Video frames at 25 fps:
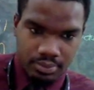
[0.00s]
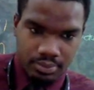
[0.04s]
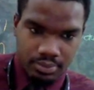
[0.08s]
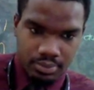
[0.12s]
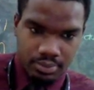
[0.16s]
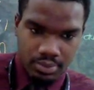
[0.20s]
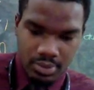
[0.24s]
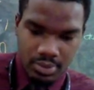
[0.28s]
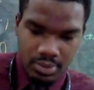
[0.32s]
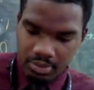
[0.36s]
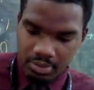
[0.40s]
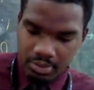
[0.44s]

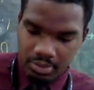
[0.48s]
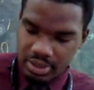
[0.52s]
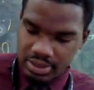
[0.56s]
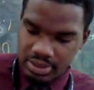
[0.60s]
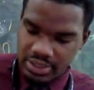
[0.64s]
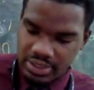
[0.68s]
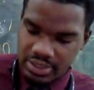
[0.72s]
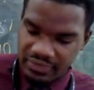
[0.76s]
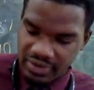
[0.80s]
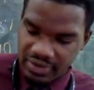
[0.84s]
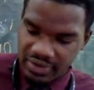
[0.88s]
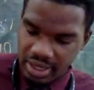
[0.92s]
I'm going to see if I
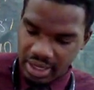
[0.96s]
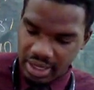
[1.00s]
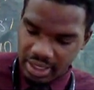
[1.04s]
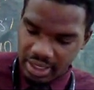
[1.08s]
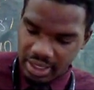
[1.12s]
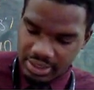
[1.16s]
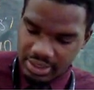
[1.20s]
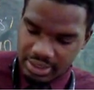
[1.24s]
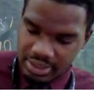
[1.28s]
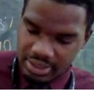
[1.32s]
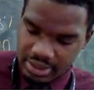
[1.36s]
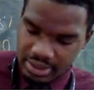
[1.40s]
can get
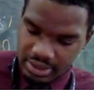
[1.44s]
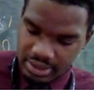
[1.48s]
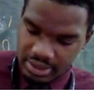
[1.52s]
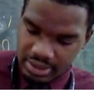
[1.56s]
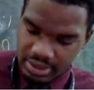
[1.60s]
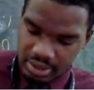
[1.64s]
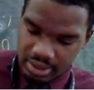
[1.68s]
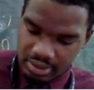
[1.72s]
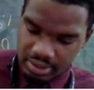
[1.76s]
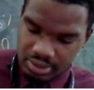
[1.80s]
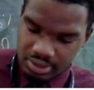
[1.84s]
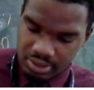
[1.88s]
Jessica
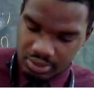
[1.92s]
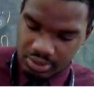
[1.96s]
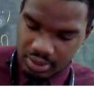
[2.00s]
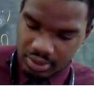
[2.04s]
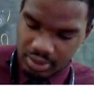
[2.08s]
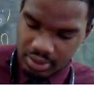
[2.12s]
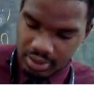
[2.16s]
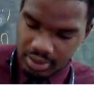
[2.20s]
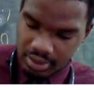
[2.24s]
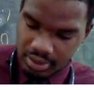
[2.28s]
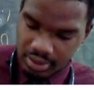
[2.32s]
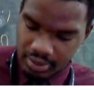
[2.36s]
to join
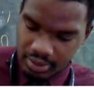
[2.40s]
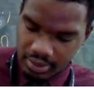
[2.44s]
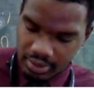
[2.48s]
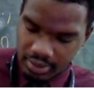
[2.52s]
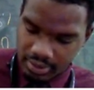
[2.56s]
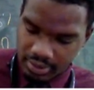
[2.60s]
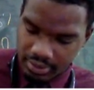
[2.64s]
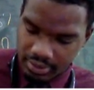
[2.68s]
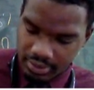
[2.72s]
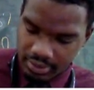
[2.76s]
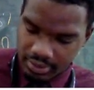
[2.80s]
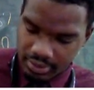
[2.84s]

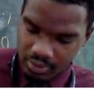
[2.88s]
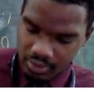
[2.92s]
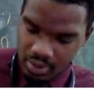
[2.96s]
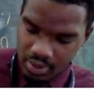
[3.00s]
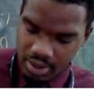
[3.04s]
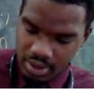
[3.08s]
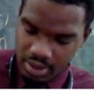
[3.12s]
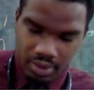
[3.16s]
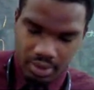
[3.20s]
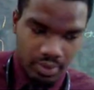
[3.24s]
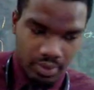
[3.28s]
while you're doing